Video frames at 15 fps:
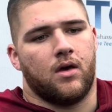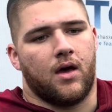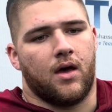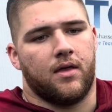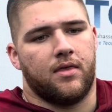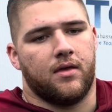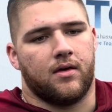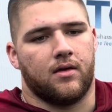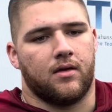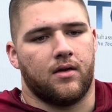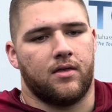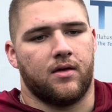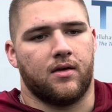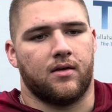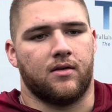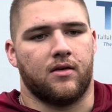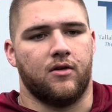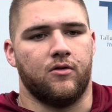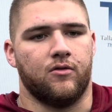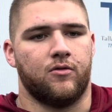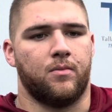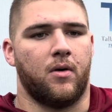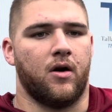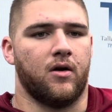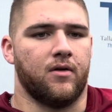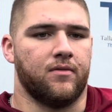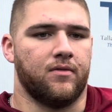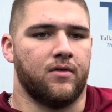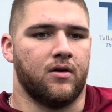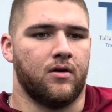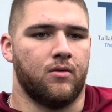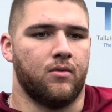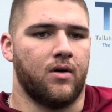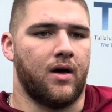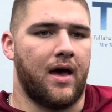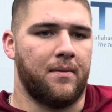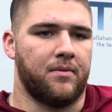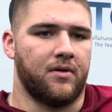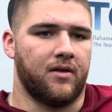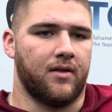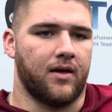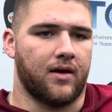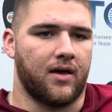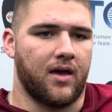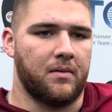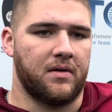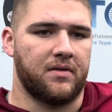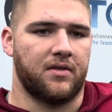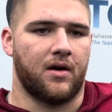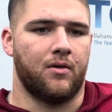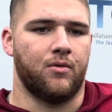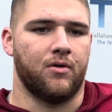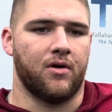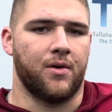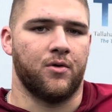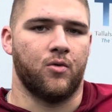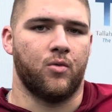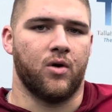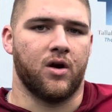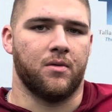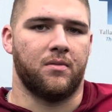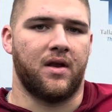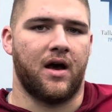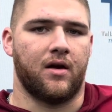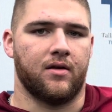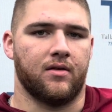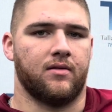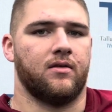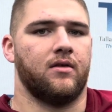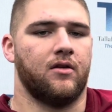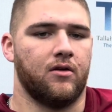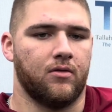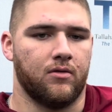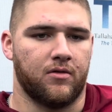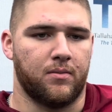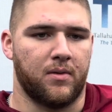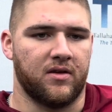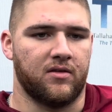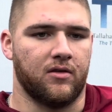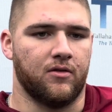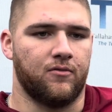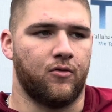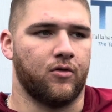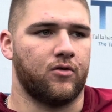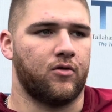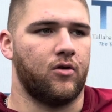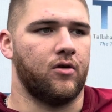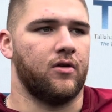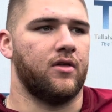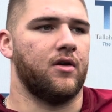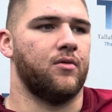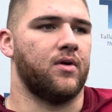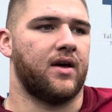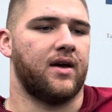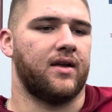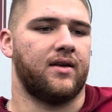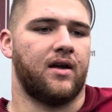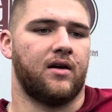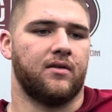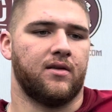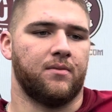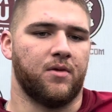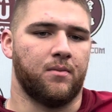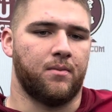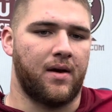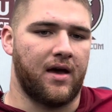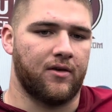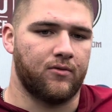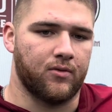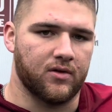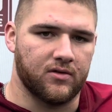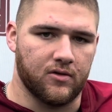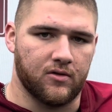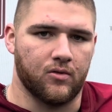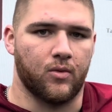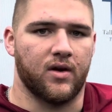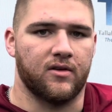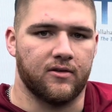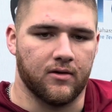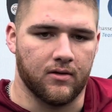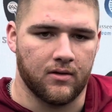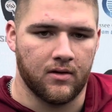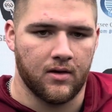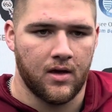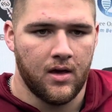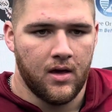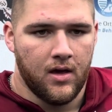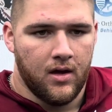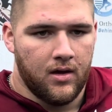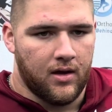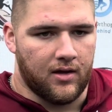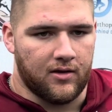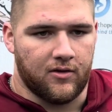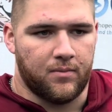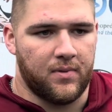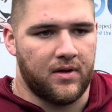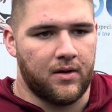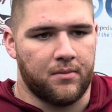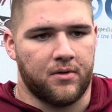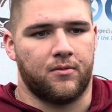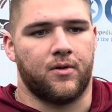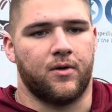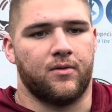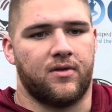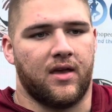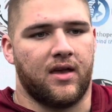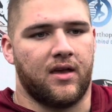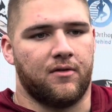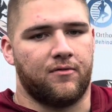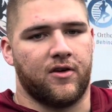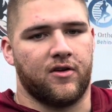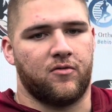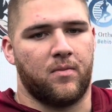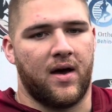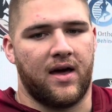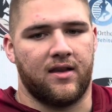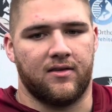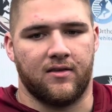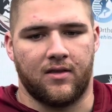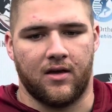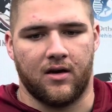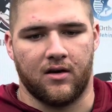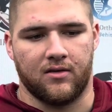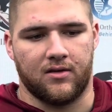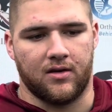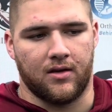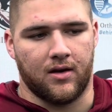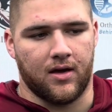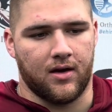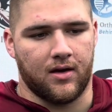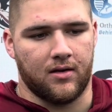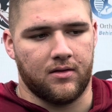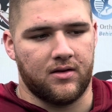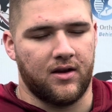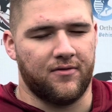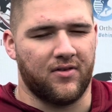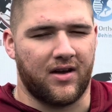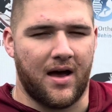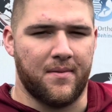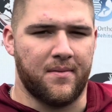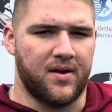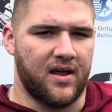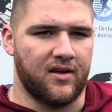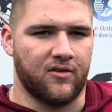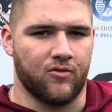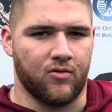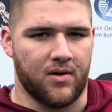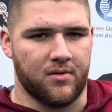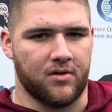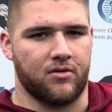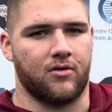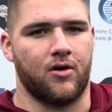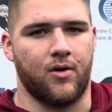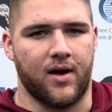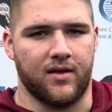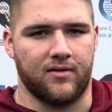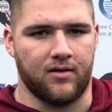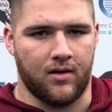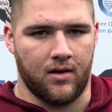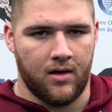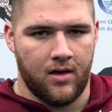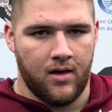Yeah, I think that's a huge part of what happened in that game. I thought we were able to wear them down, as especially in the fourth quarter there when it got down to some of the pass rush situations. Yeah, just being able to rotate, getting fresh bodies in there, and then the different combinations we're able to throw at you.